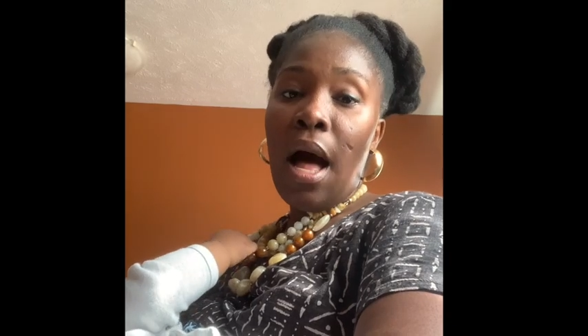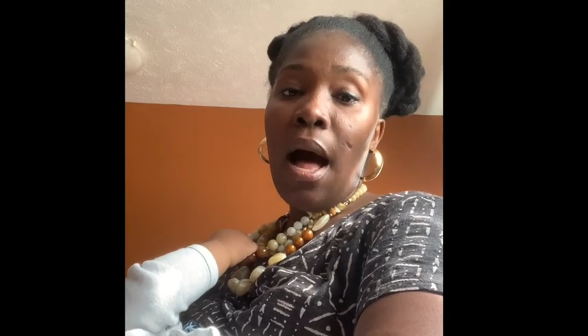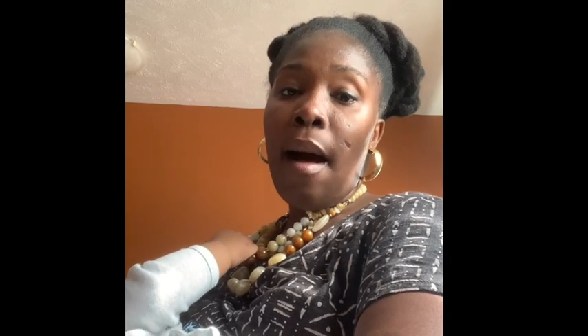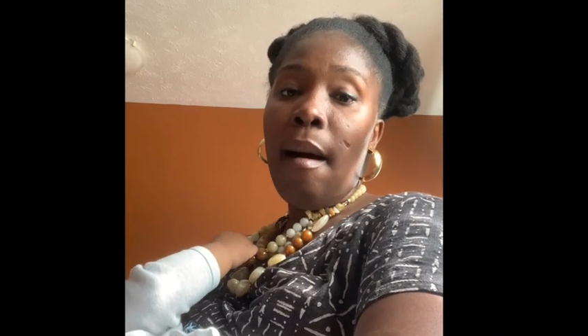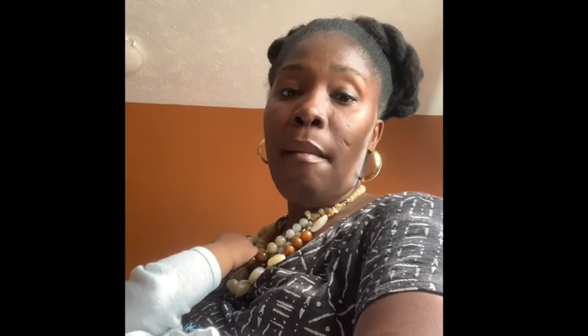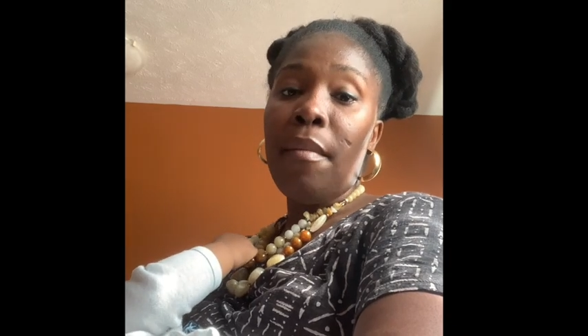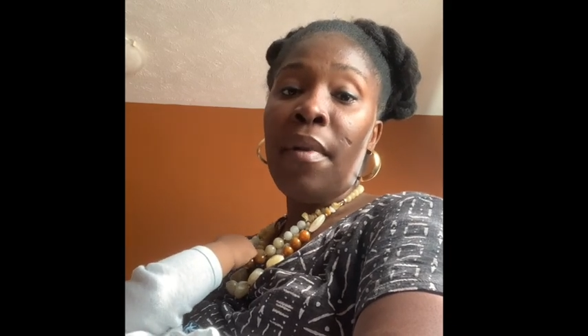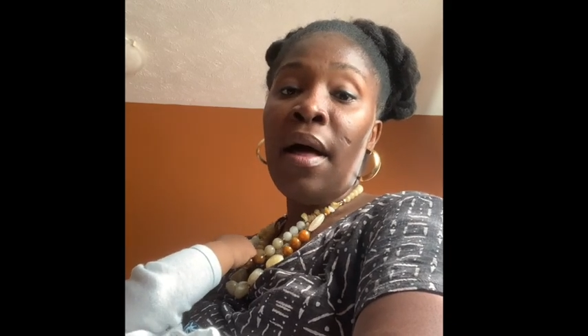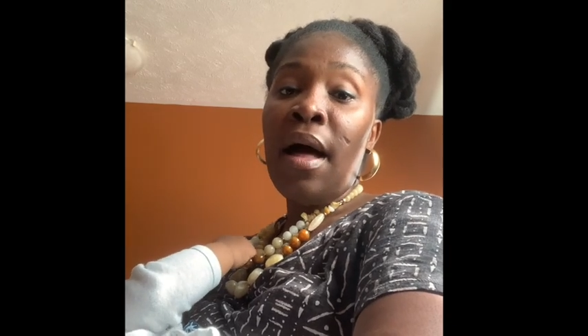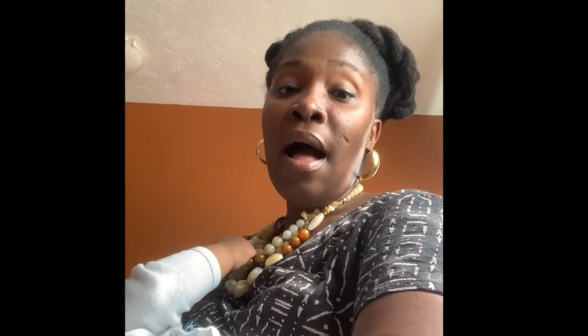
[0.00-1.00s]

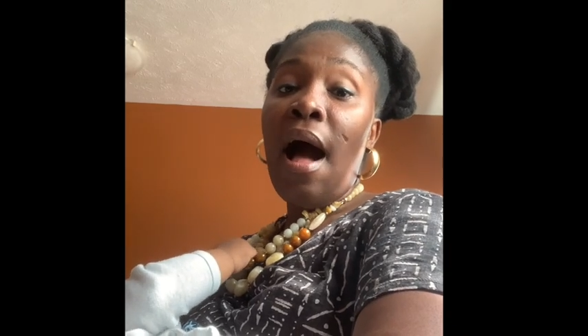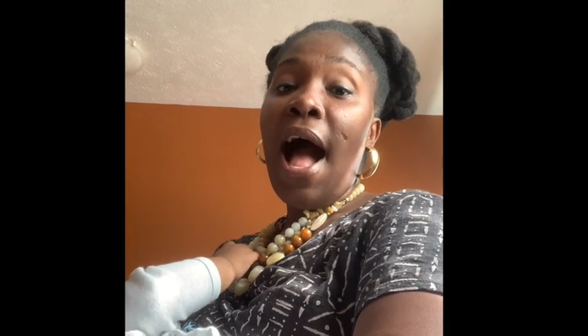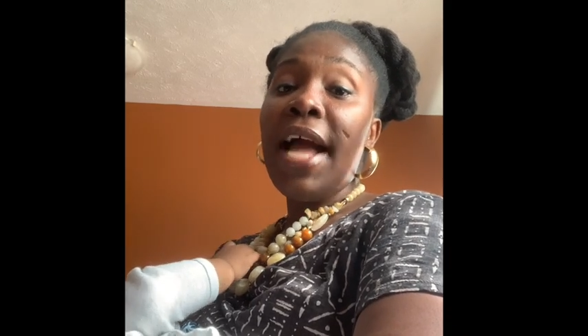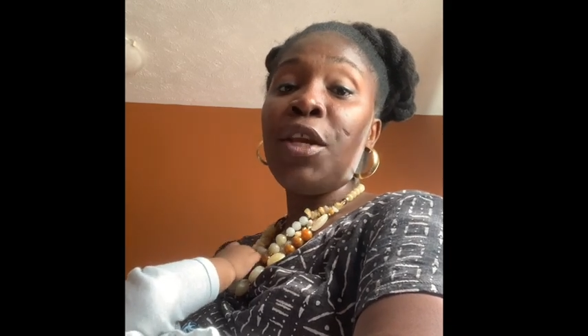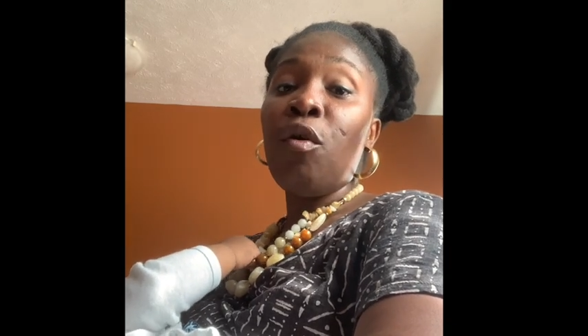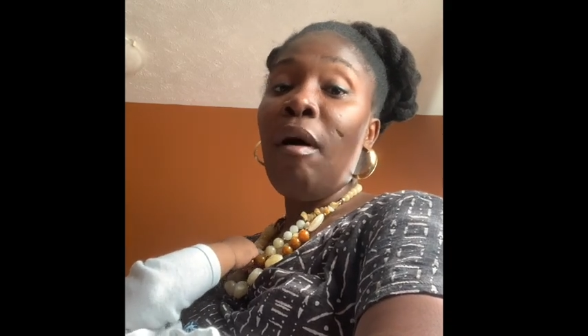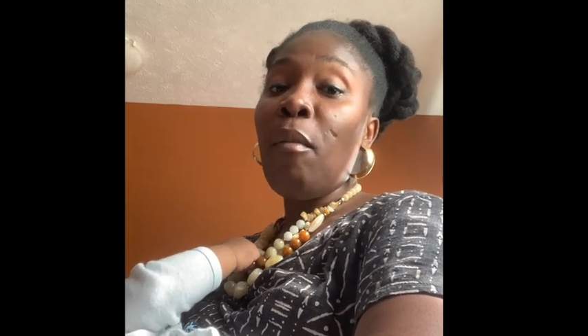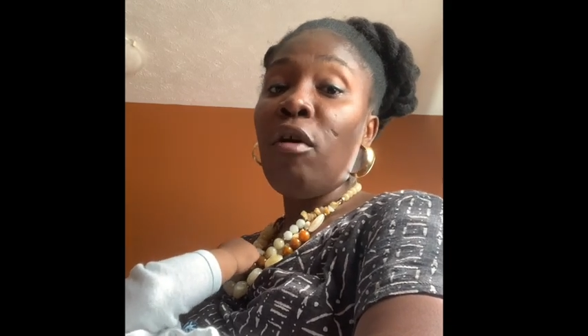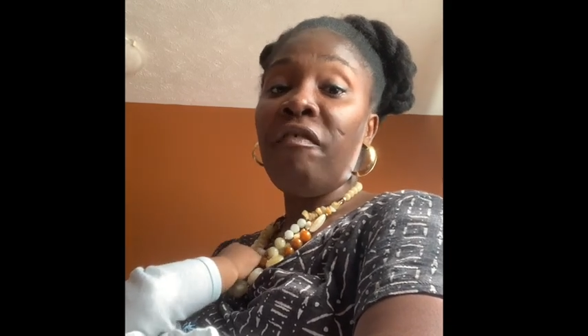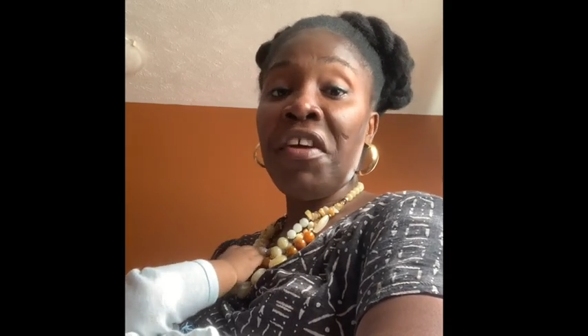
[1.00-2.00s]
I know
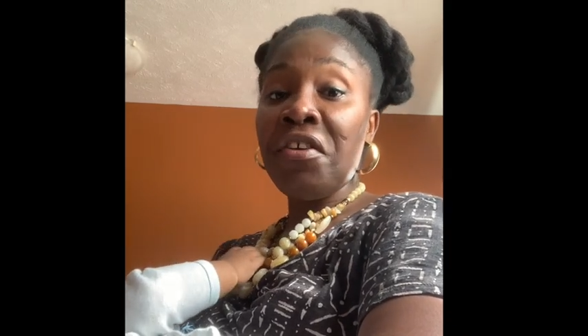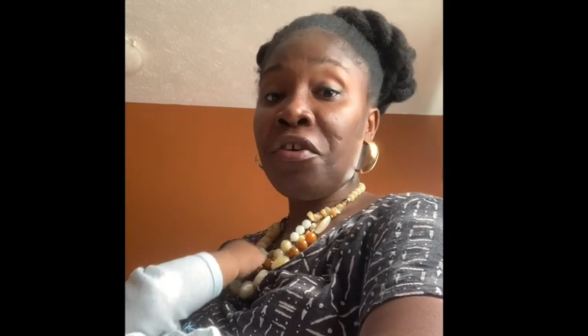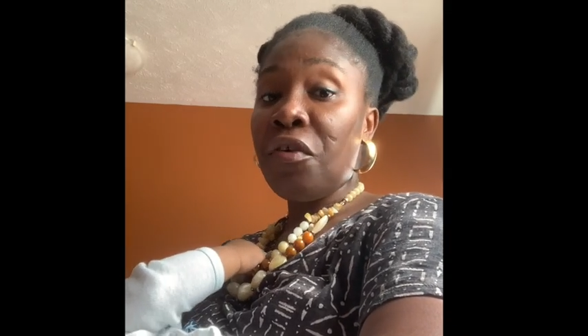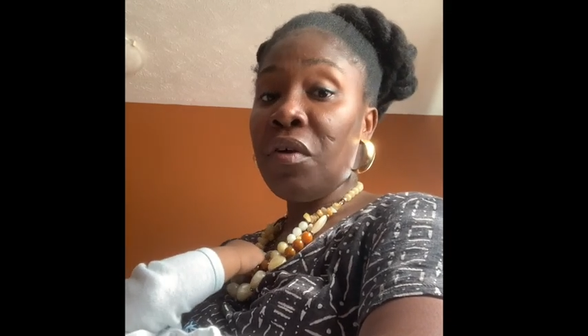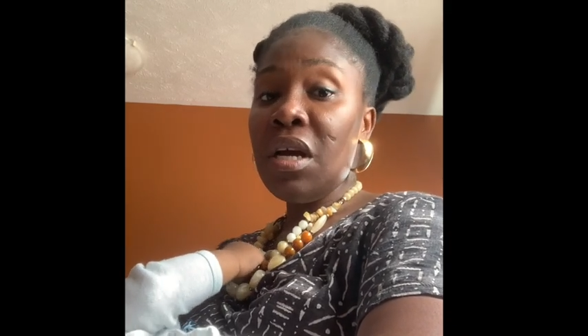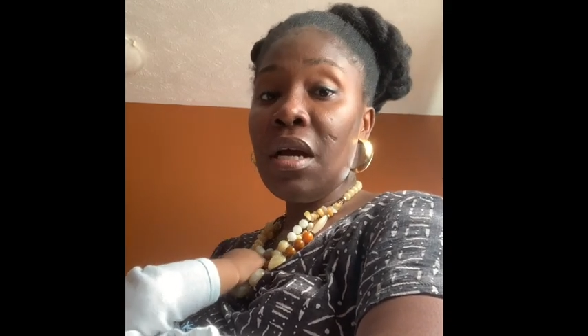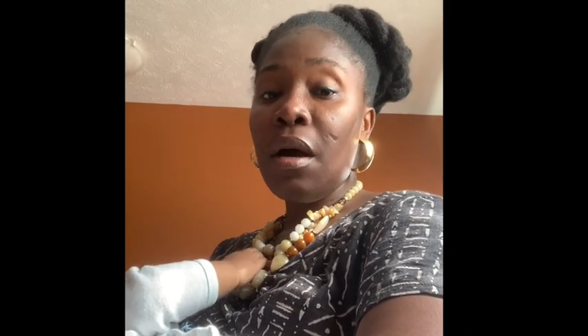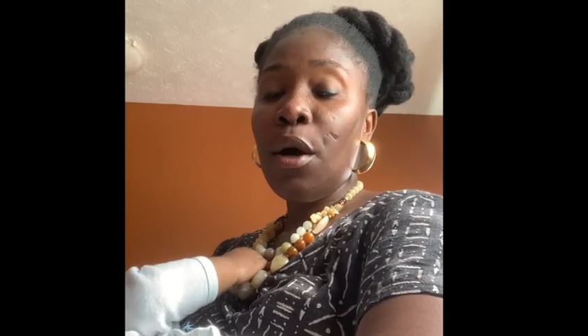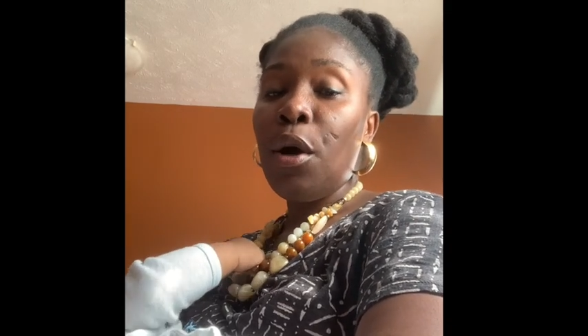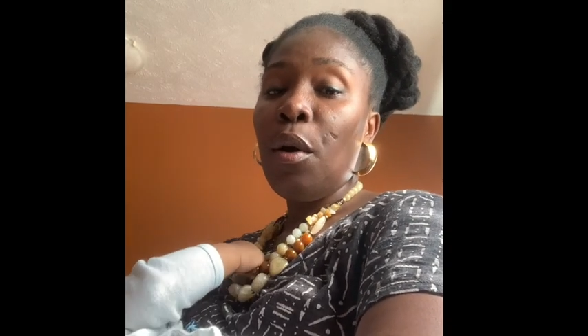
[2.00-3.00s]
about fenugreek
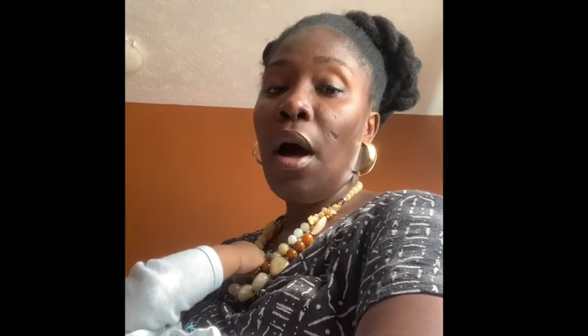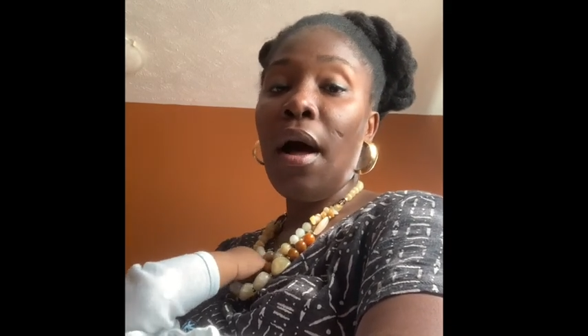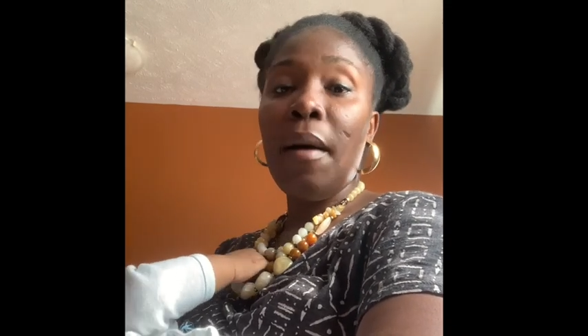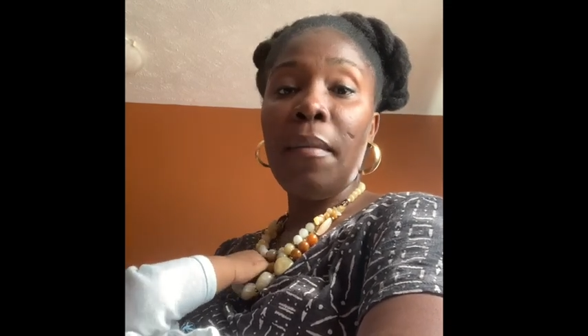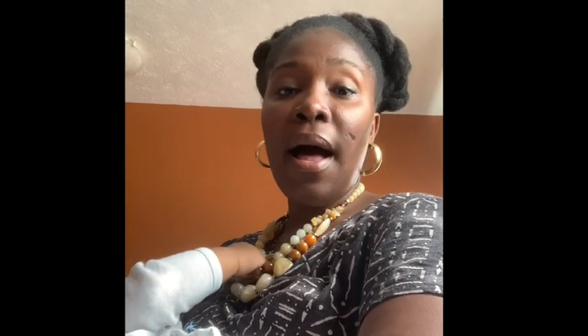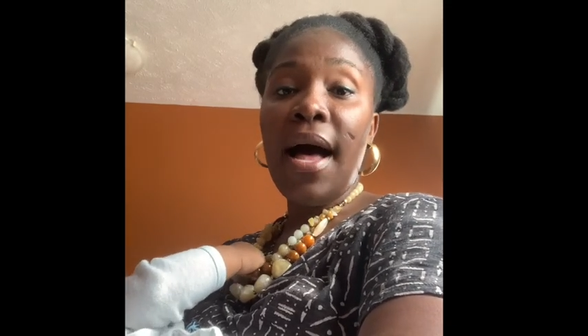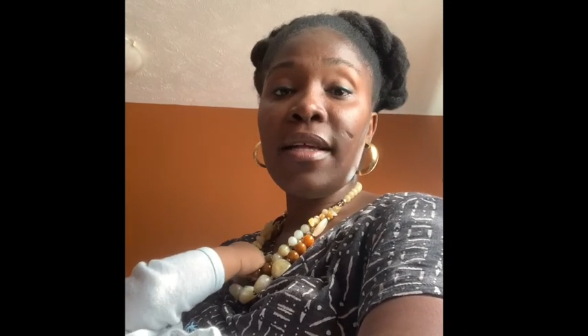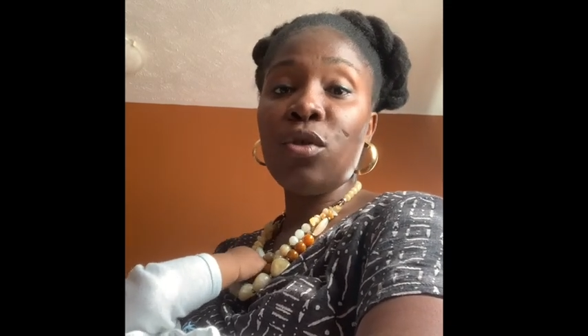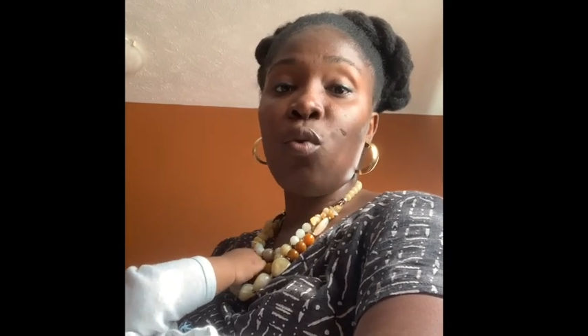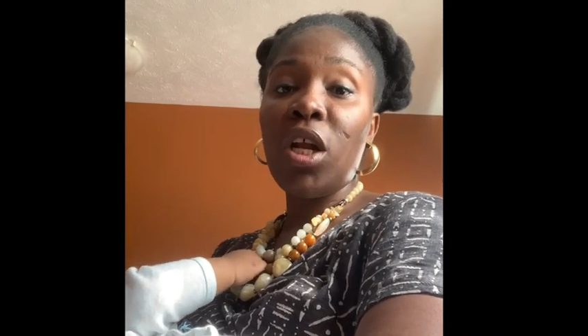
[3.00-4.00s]

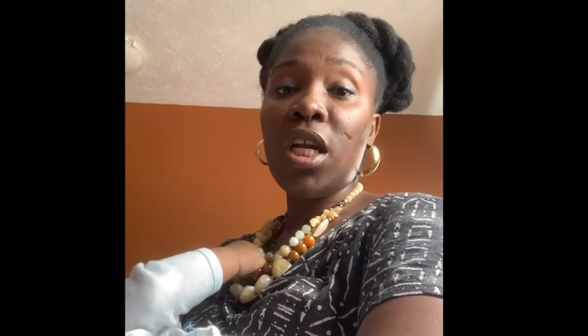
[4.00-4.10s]
as one of